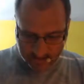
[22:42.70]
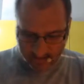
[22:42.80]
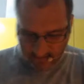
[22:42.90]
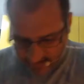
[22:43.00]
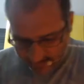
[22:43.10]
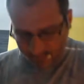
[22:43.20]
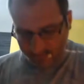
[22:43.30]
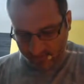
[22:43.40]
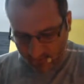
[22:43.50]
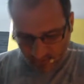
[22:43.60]
and the
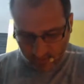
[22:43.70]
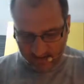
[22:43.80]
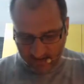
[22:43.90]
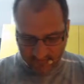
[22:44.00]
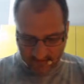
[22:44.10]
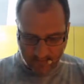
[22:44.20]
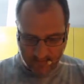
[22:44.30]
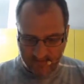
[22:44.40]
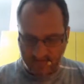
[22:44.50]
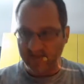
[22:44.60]
enemy is not doing enough
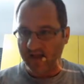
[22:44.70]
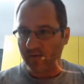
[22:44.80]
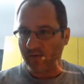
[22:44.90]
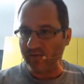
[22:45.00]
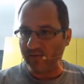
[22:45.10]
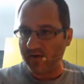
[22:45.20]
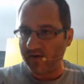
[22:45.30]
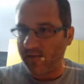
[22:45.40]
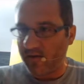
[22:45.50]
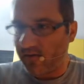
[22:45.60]
damage? Is that what we're talking
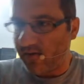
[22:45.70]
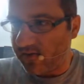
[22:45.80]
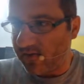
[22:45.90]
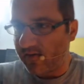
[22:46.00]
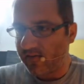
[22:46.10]
about? Cause